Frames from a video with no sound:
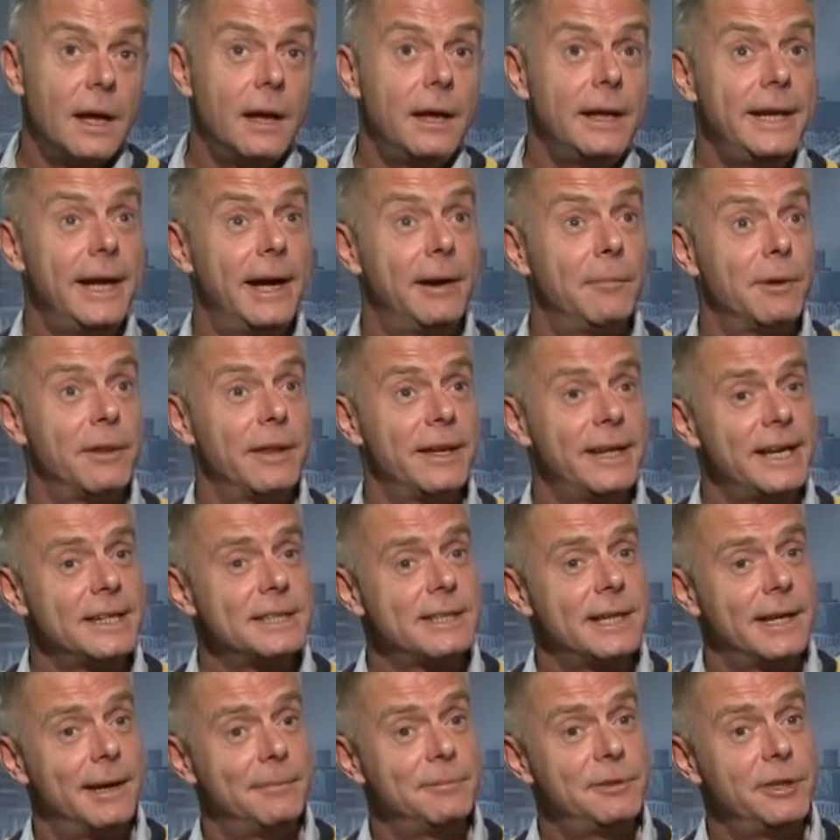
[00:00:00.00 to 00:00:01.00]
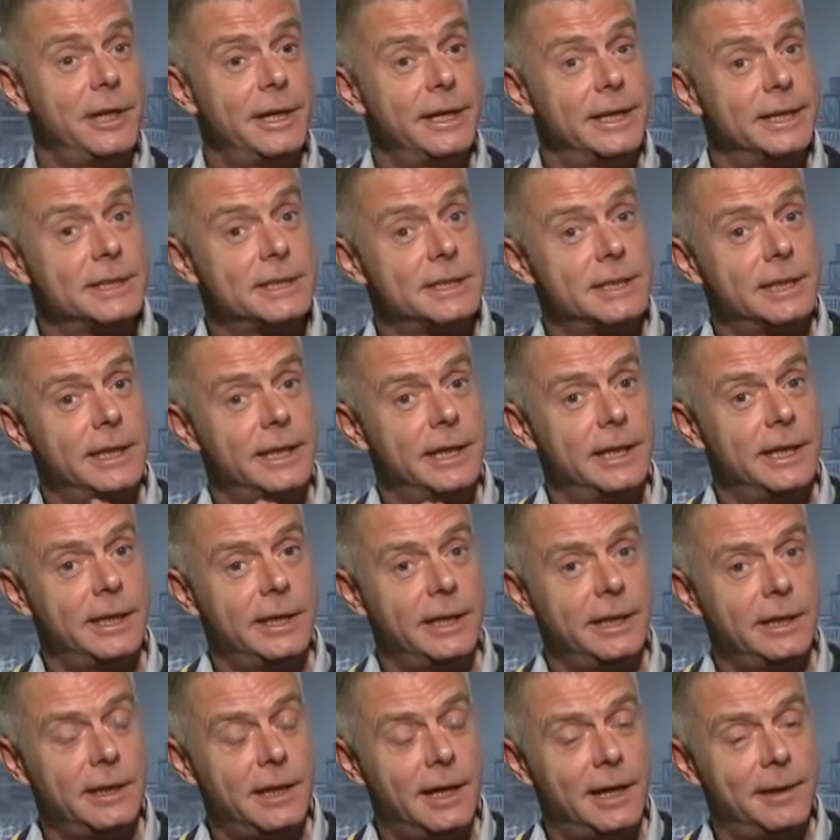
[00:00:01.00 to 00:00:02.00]
Yeah, well, the next thing I'm doing is
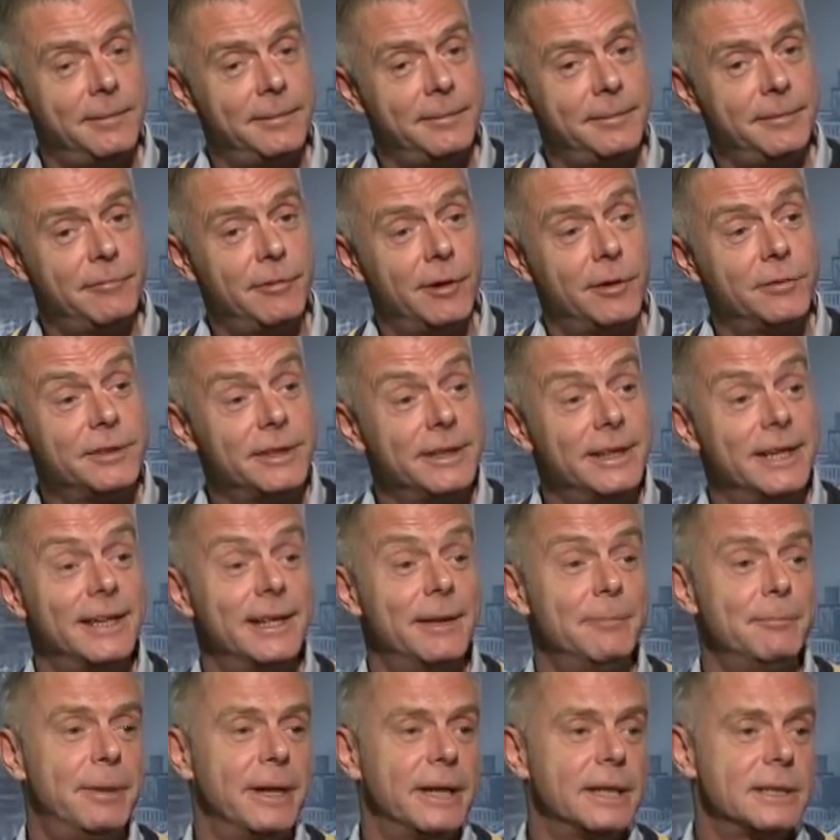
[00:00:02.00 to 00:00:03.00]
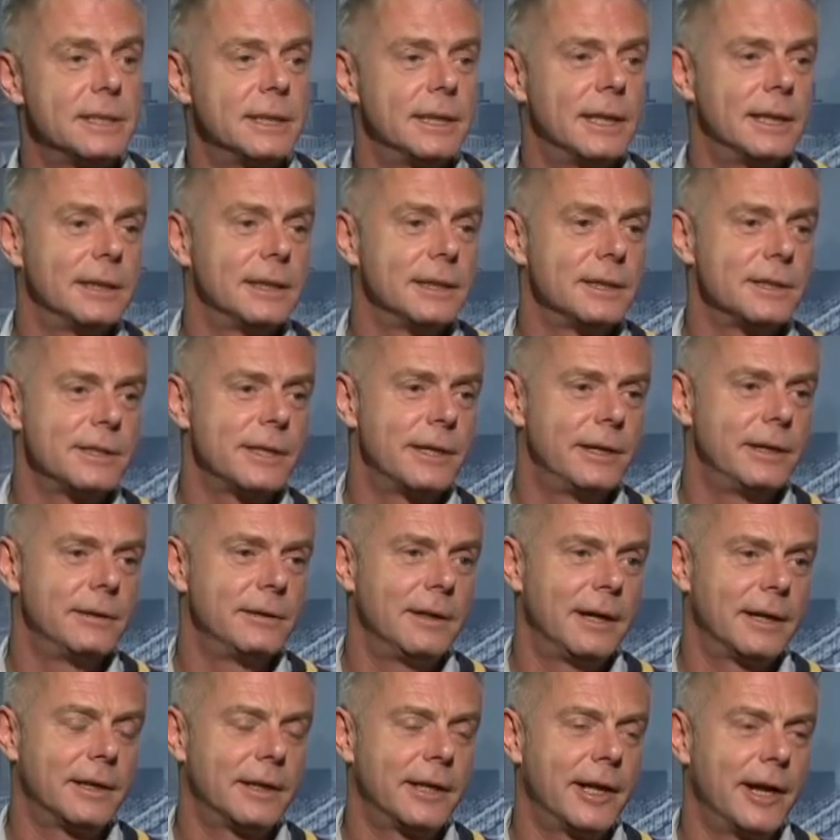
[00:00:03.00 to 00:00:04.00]
I'm involved in the Olympics in London, so
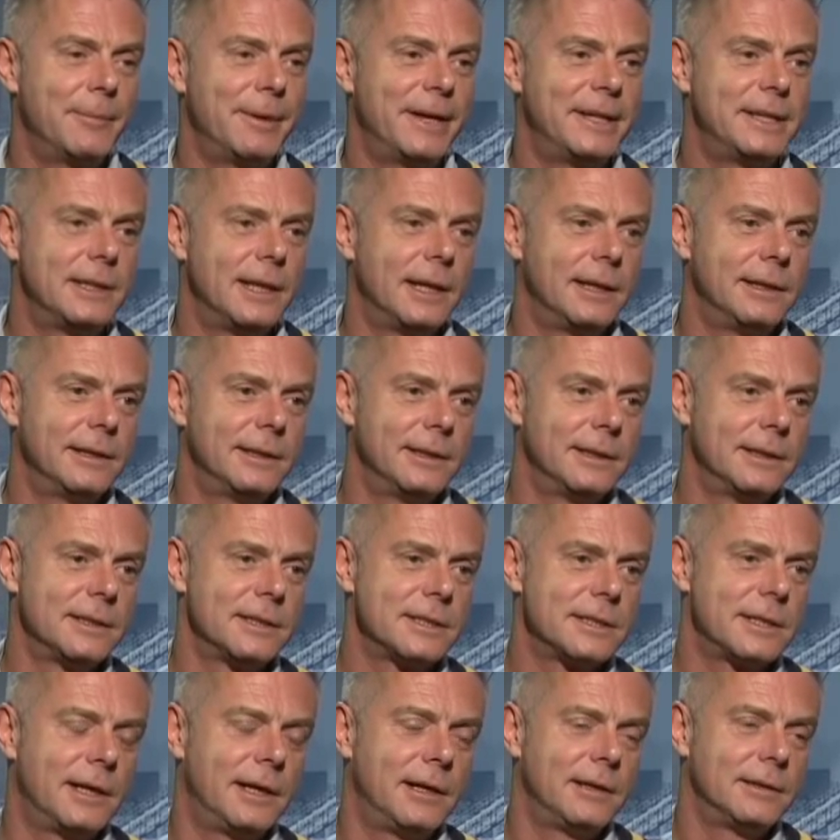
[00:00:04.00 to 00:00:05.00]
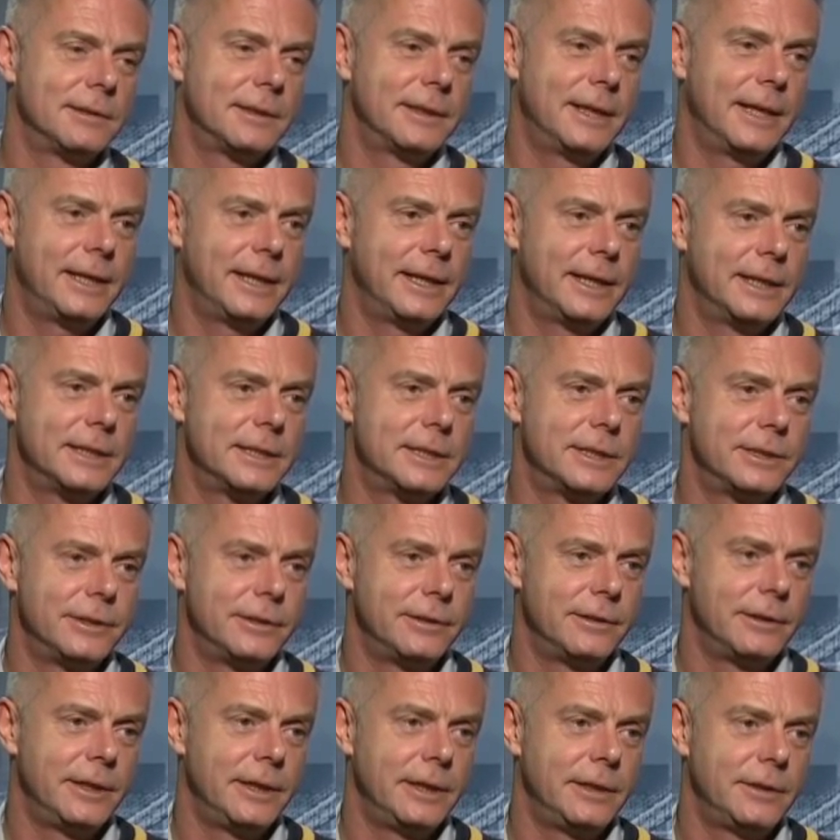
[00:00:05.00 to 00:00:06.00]
I've got to go back to London and start getting
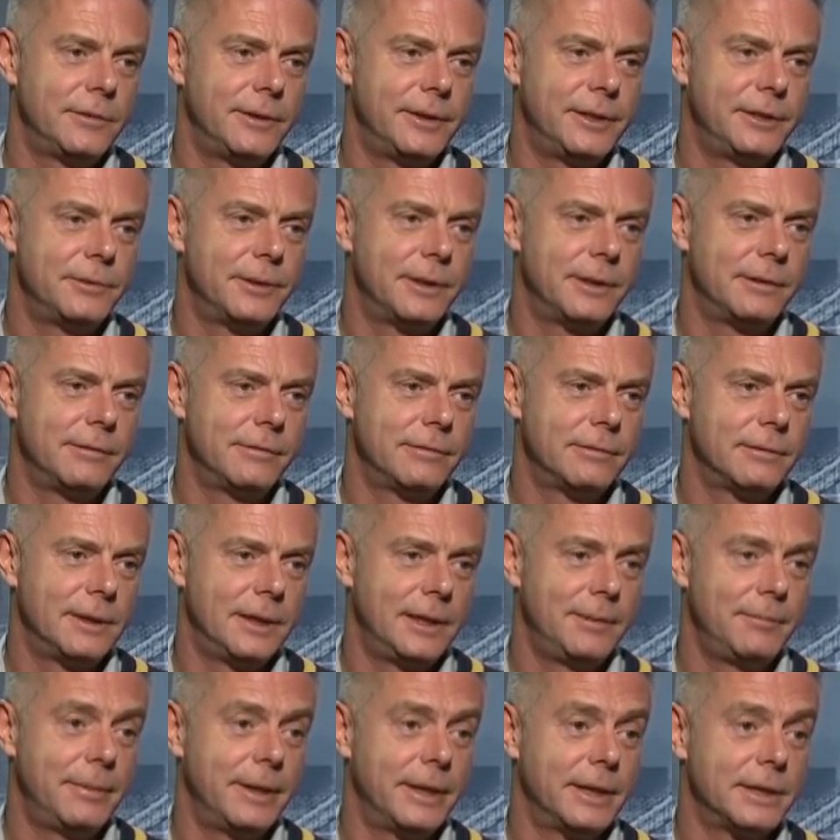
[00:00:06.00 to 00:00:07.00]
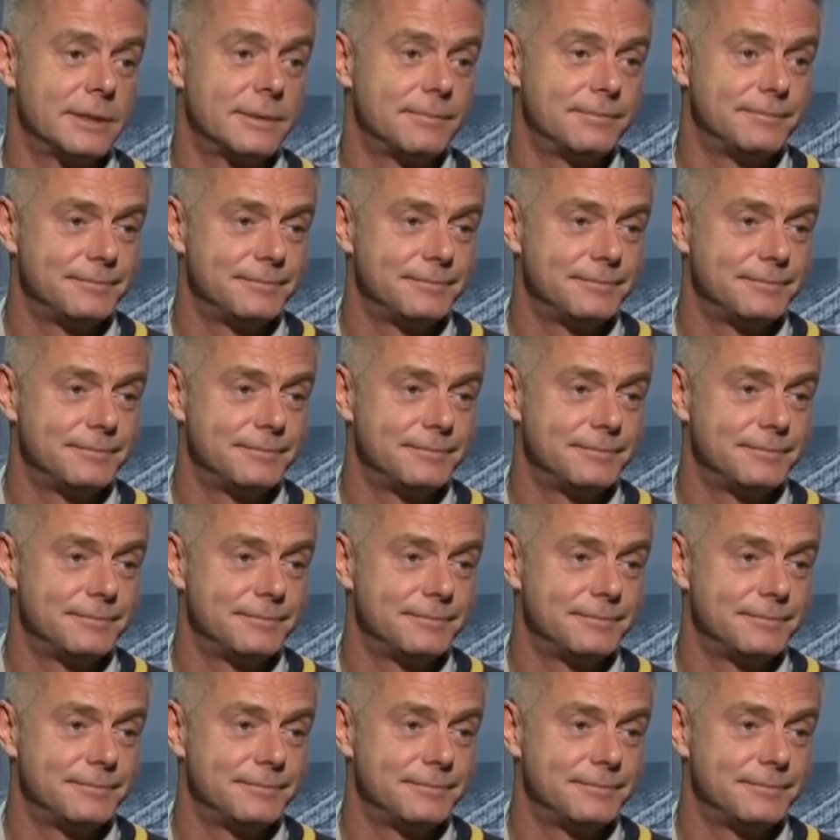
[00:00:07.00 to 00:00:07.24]
into the 2012 Olympics.